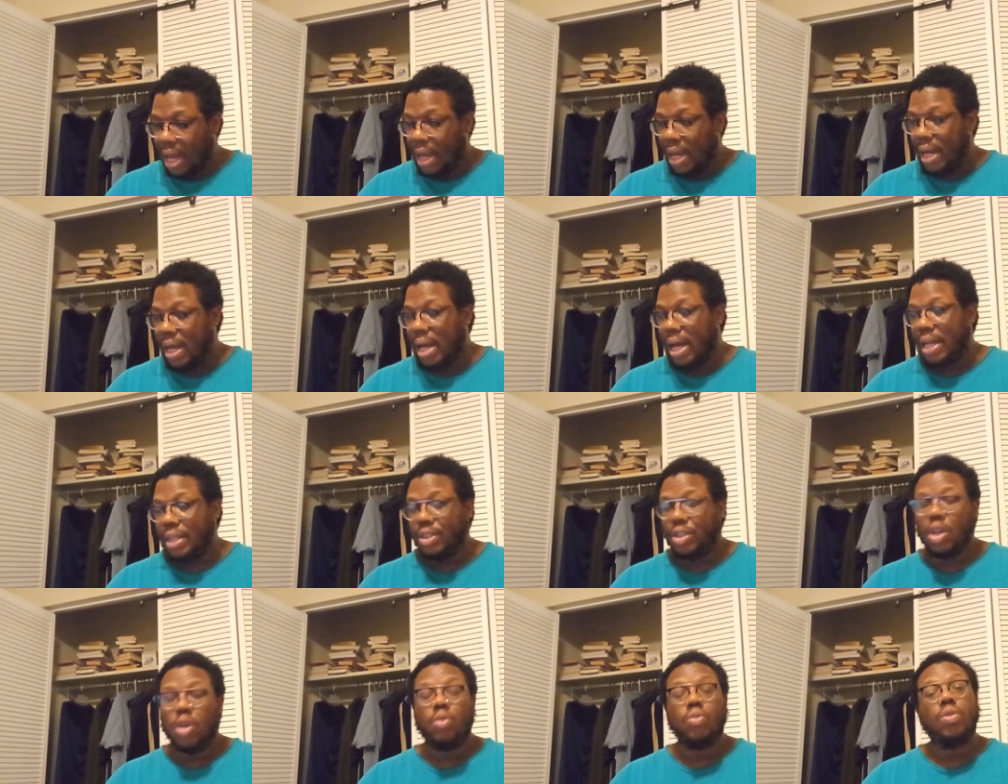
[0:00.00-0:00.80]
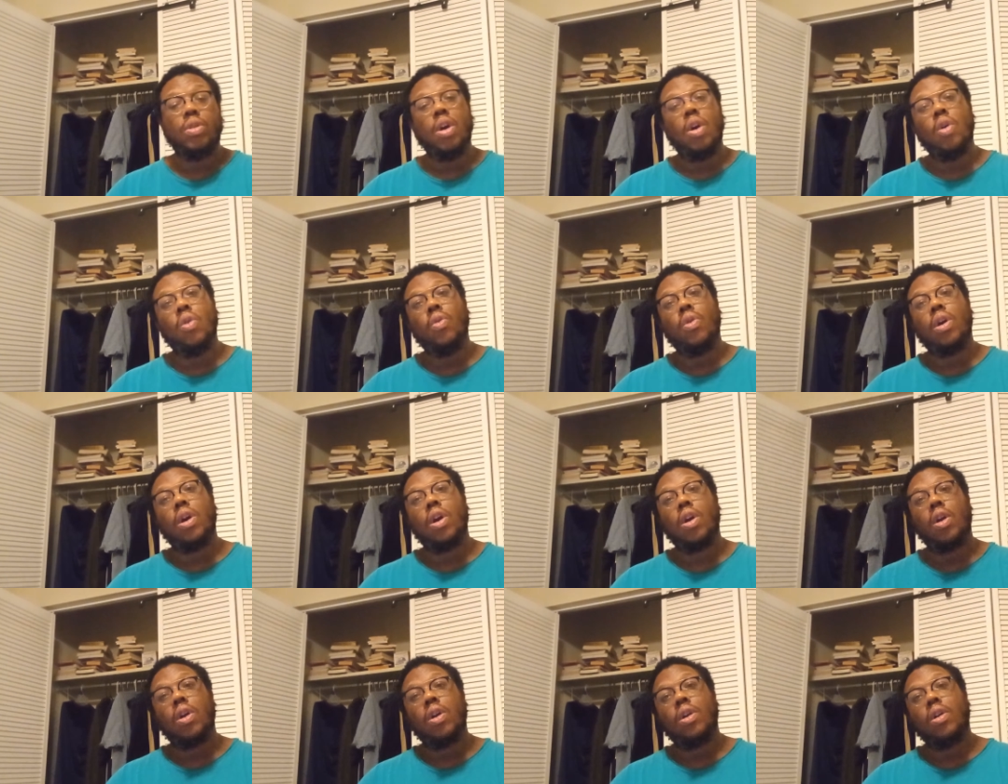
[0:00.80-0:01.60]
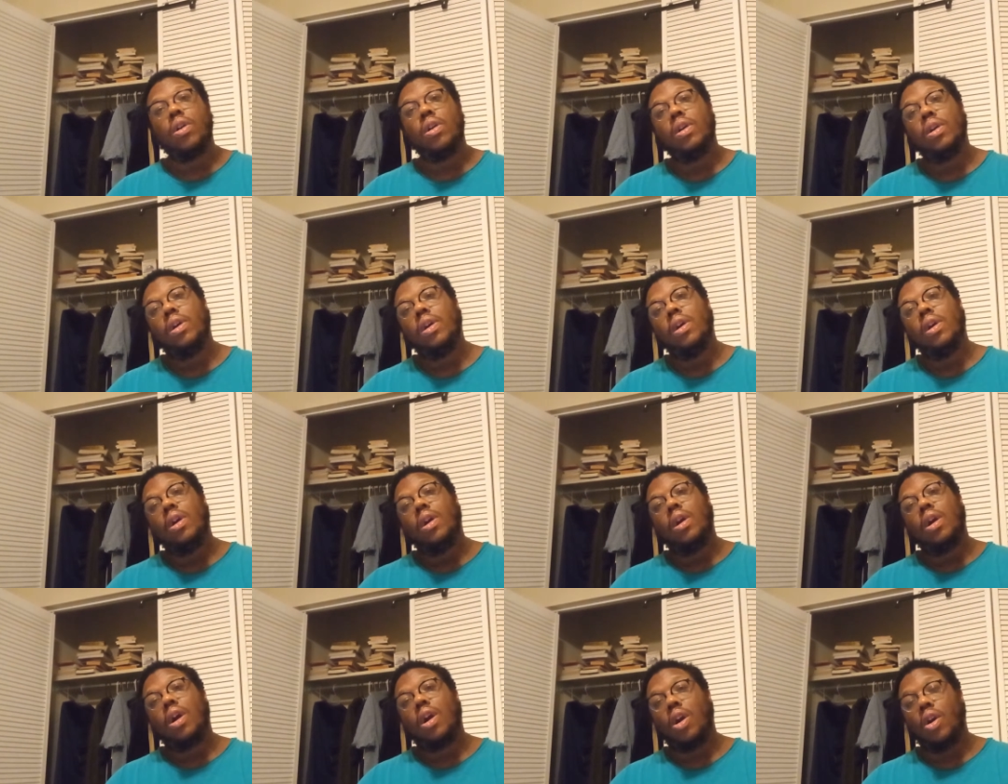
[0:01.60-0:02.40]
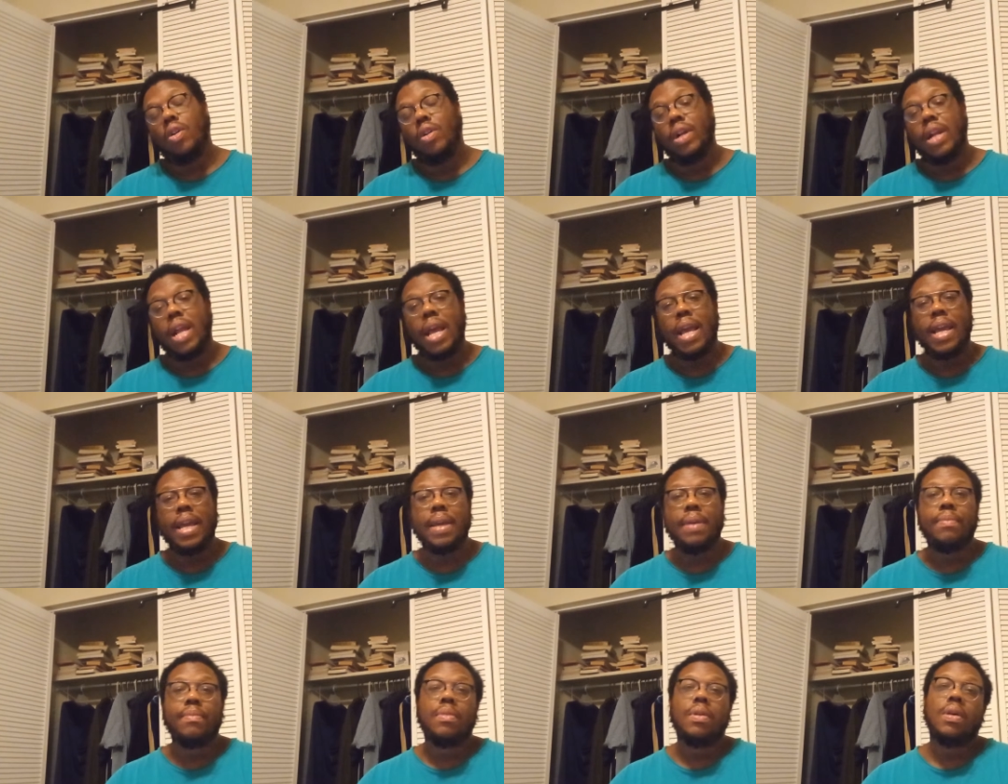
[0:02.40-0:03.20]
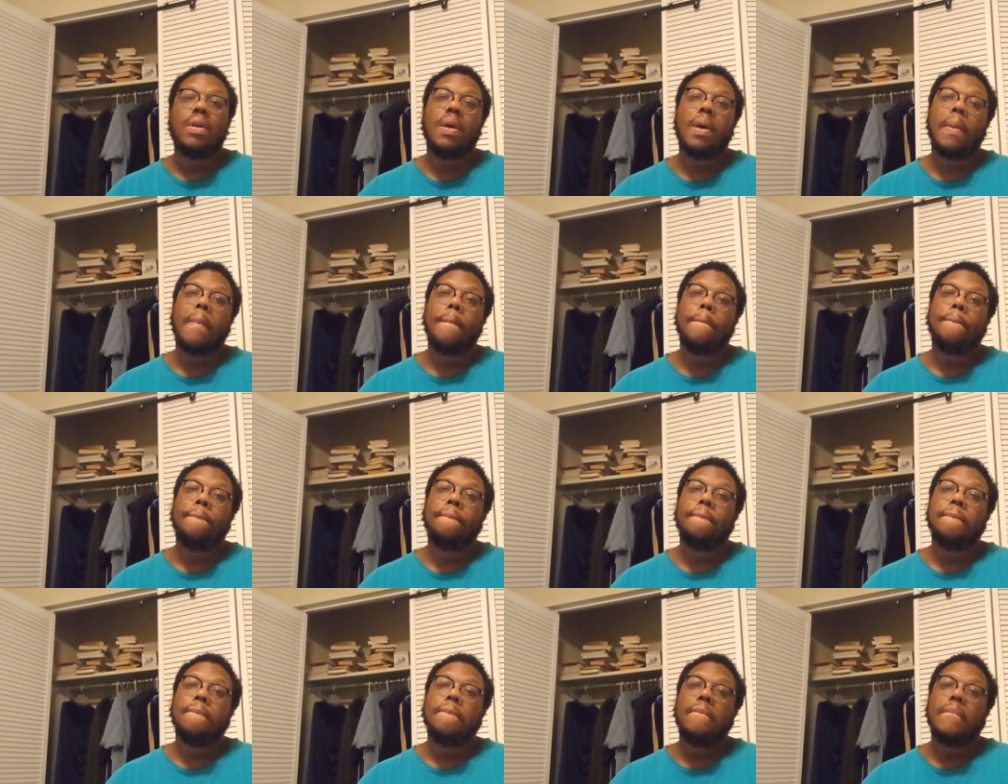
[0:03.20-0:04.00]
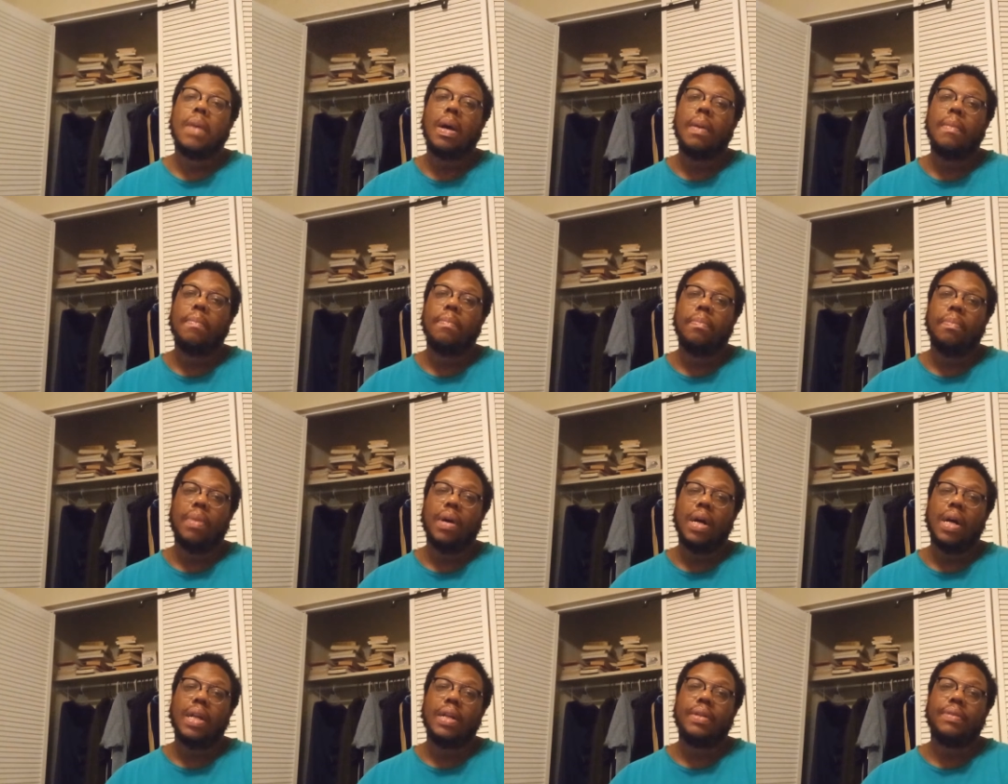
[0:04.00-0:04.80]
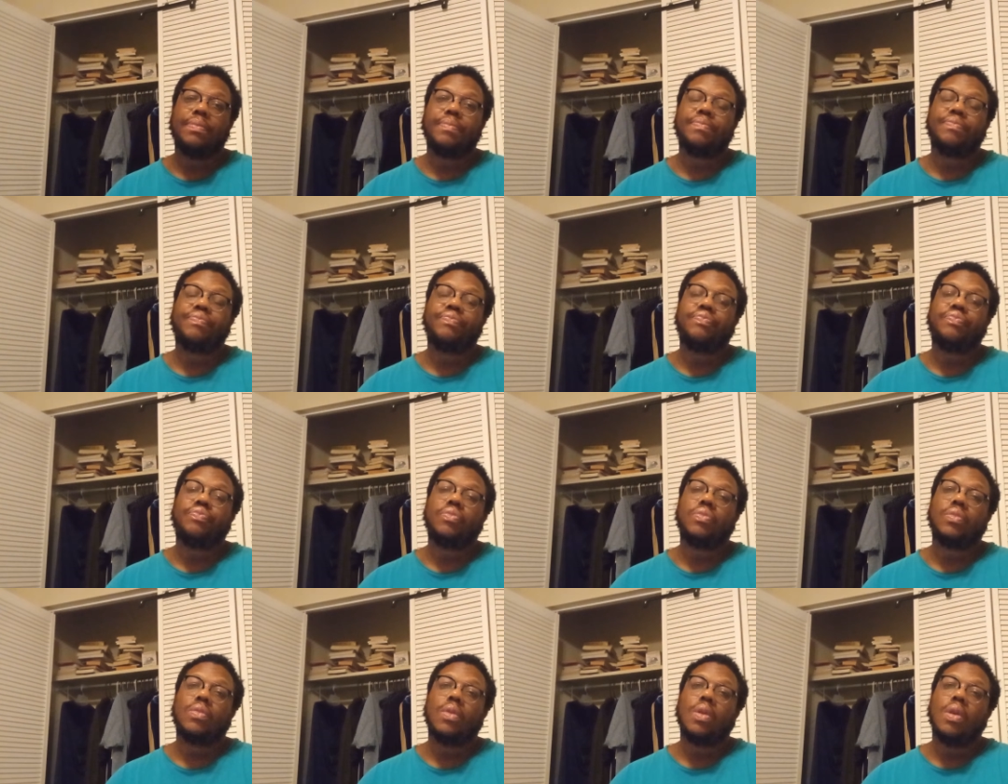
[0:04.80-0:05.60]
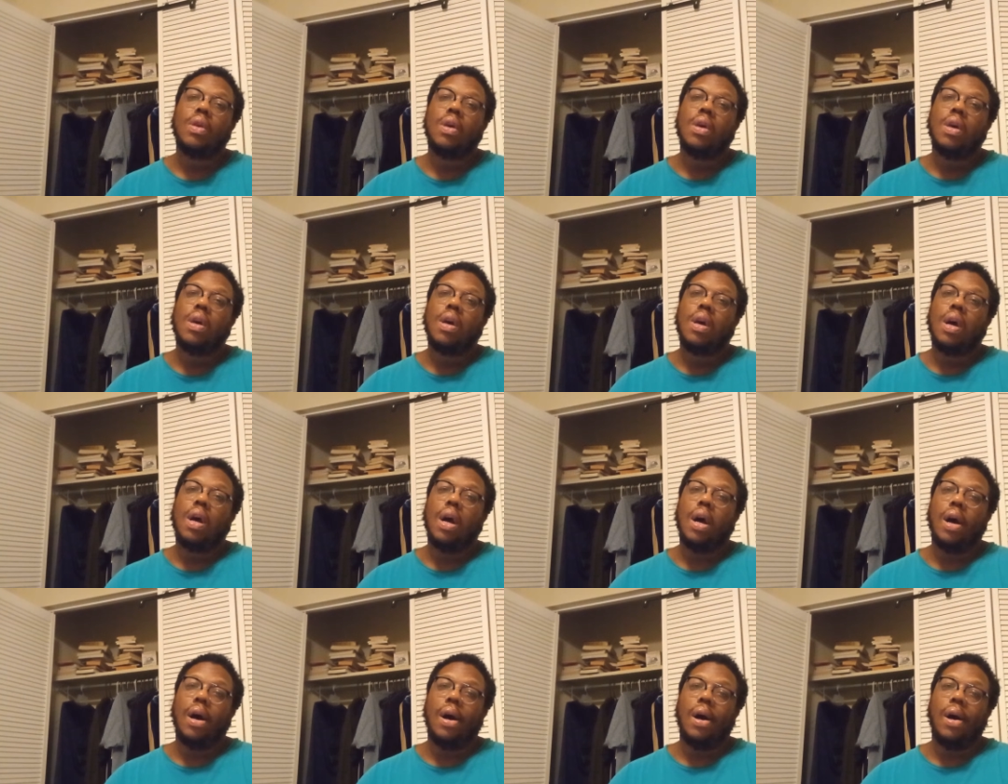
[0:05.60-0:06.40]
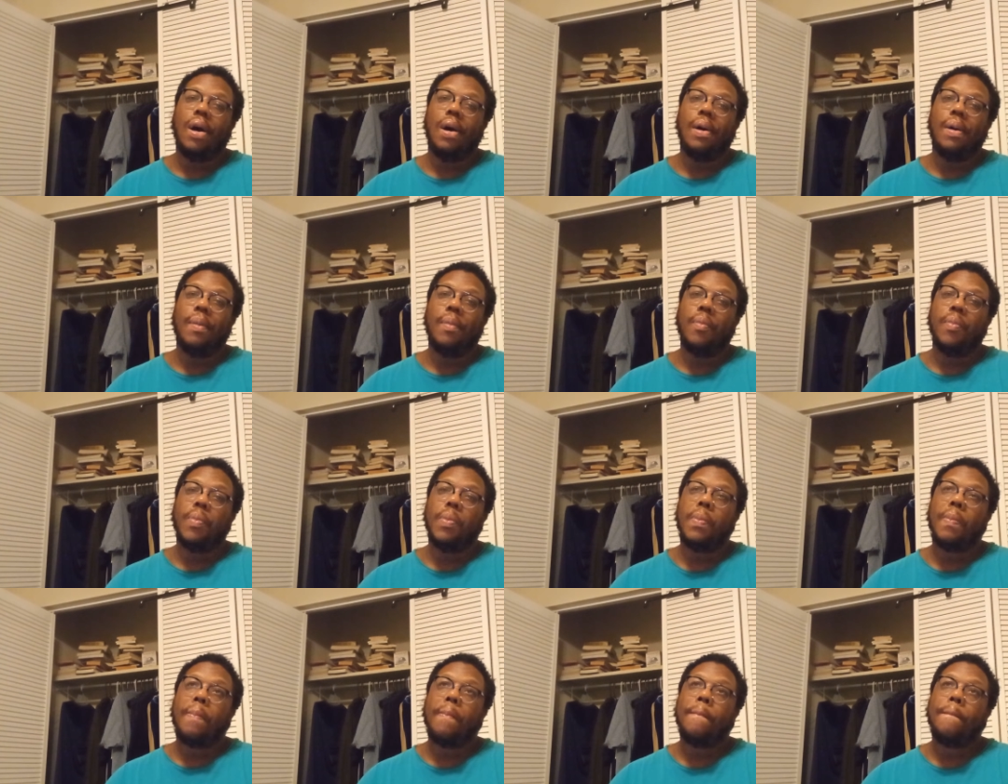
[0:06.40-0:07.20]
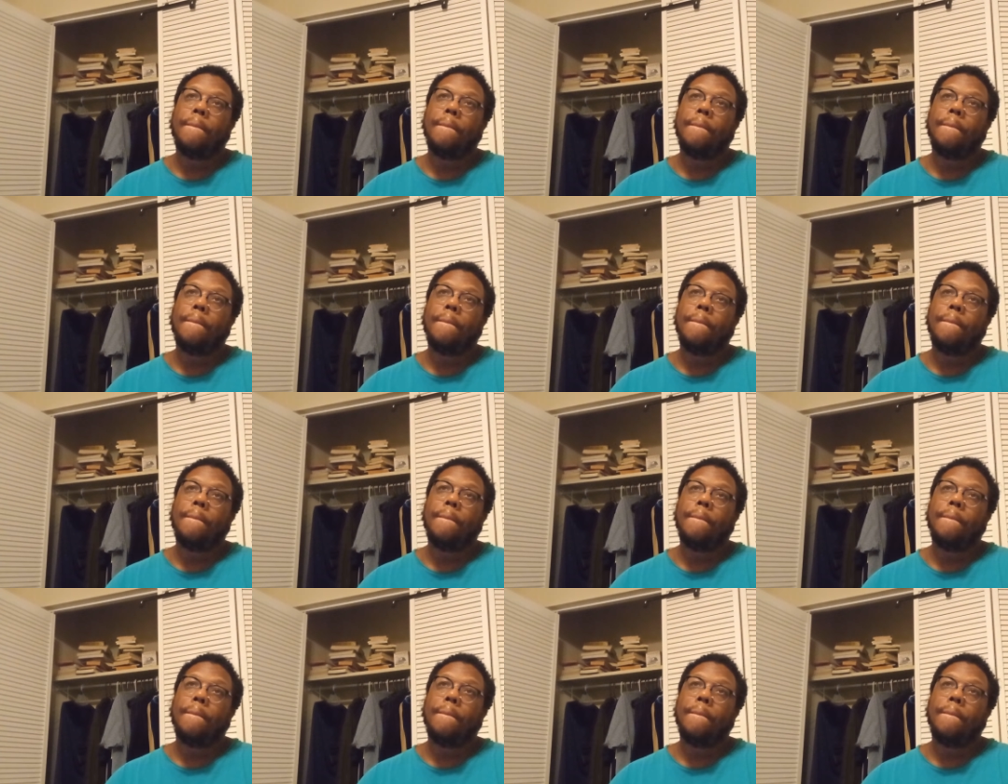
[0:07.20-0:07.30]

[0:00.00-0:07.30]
I, I don't know her her name, but um